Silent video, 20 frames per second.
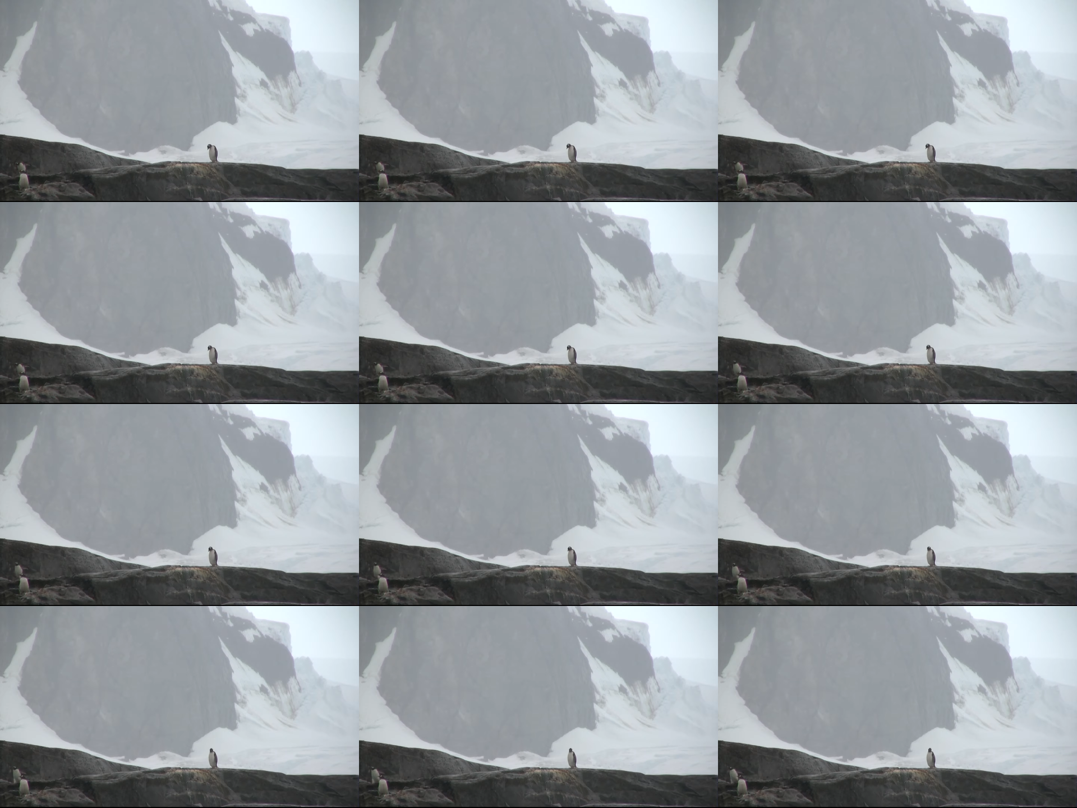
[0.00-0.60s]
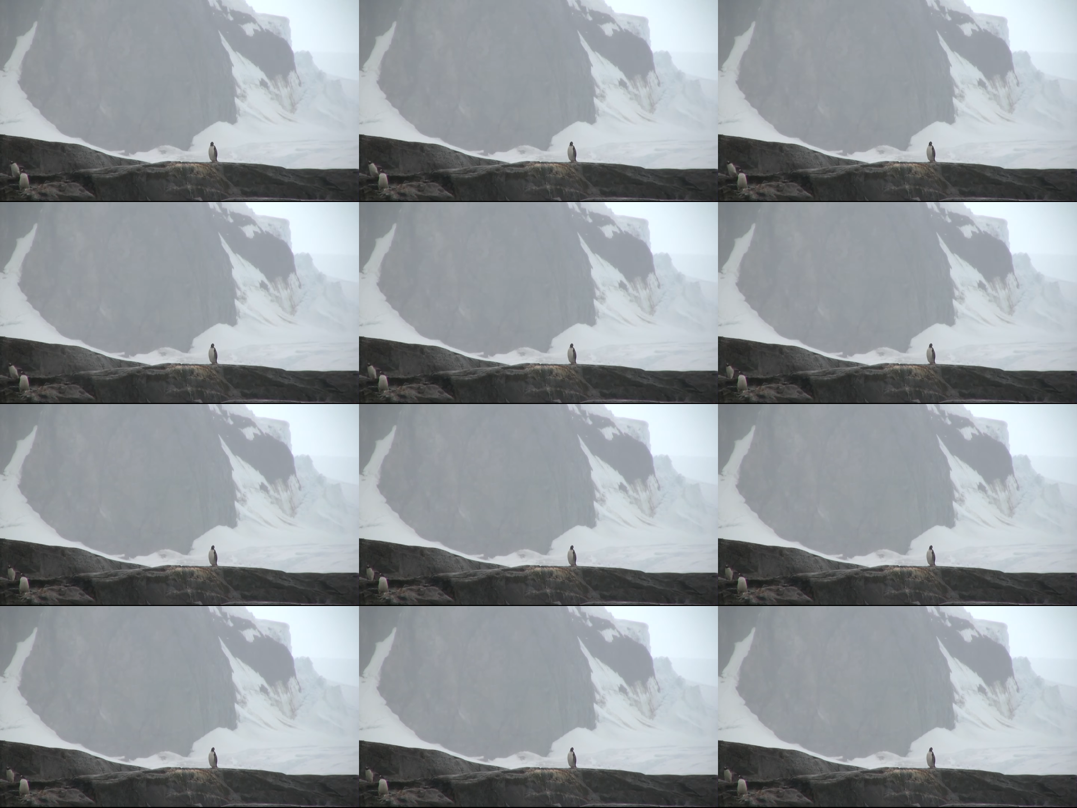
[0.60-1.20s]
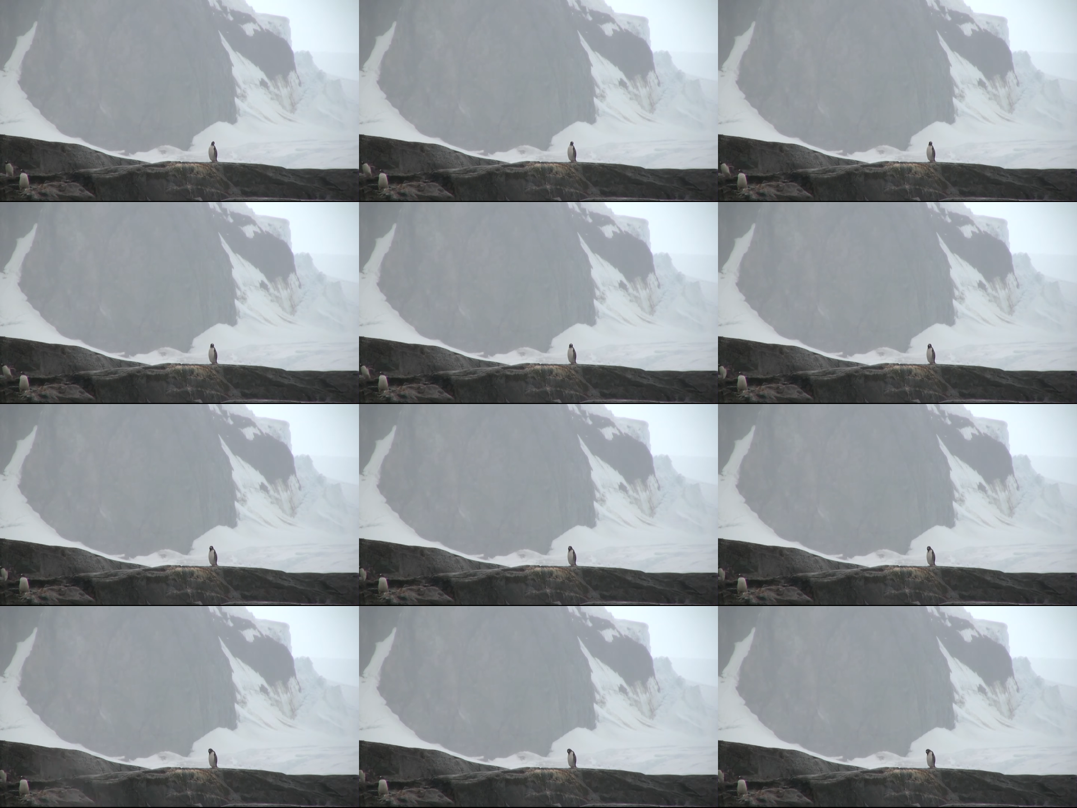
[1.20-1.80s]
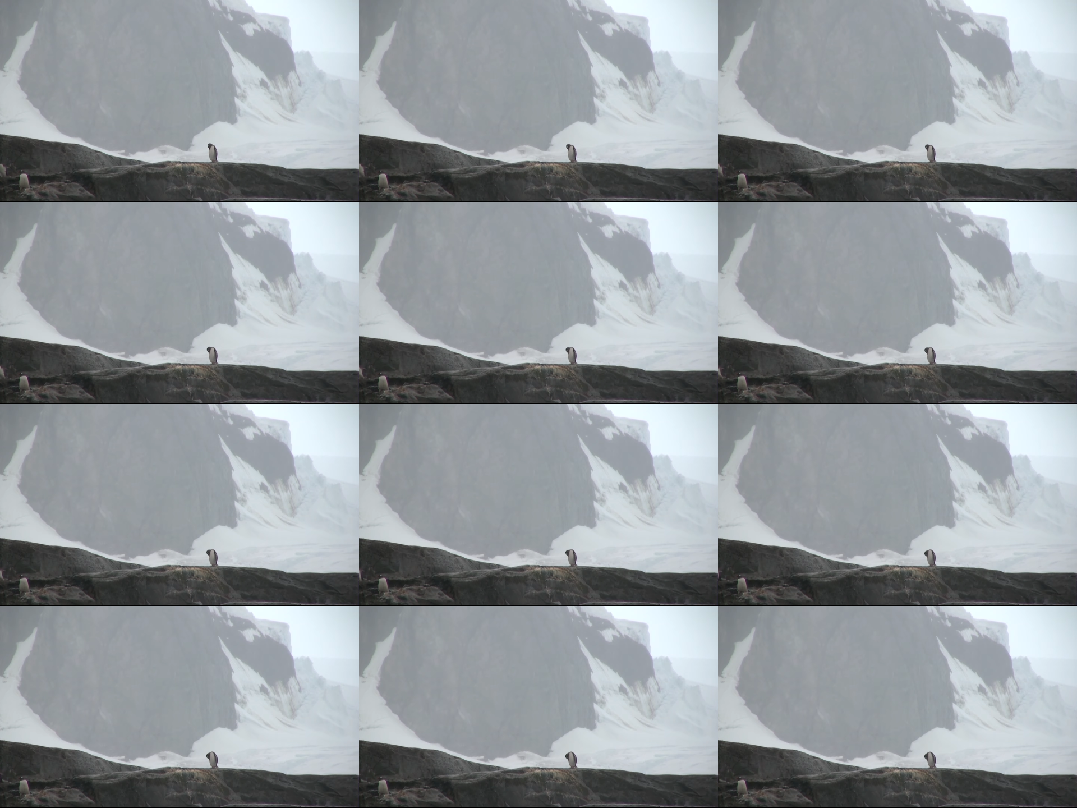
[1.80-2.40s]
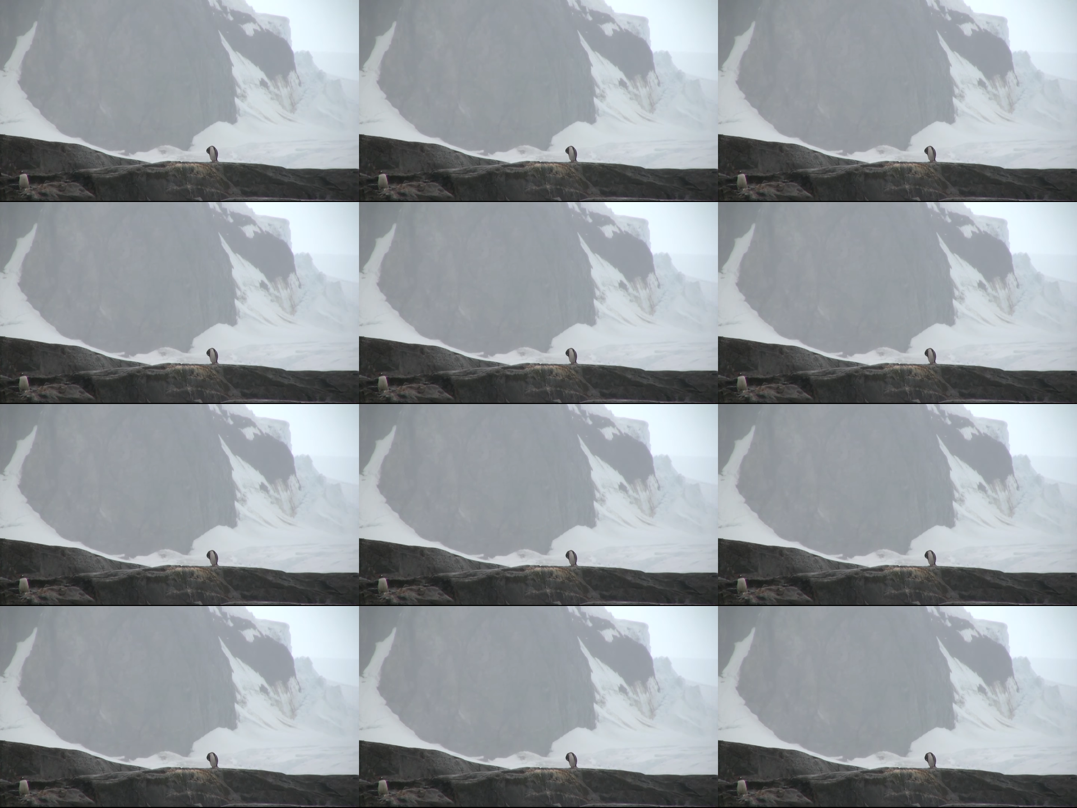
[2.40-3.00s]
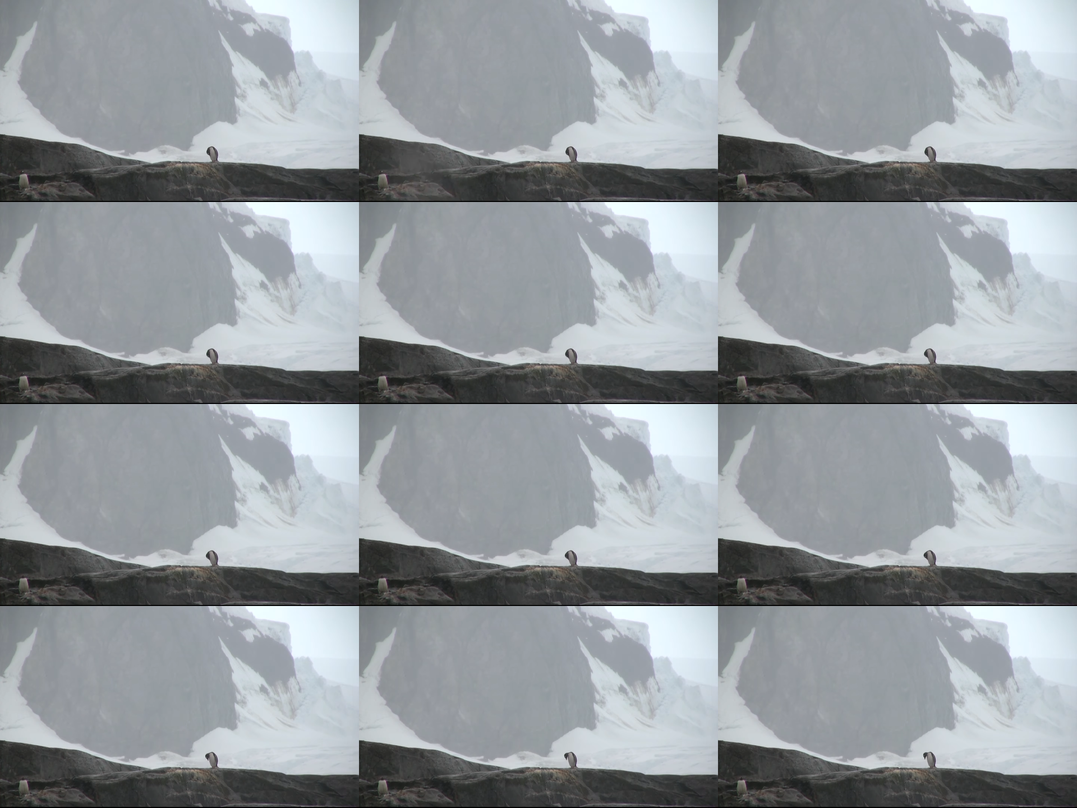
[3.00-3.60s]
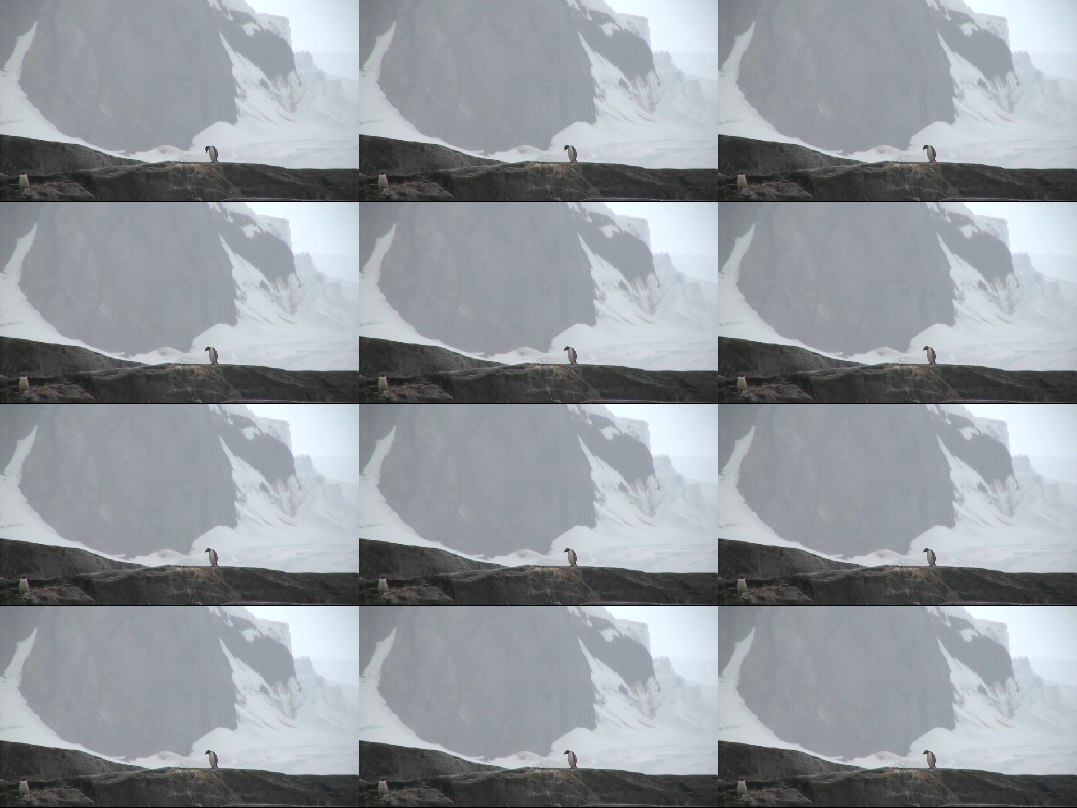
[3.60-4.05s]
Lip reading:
(no speaker visible)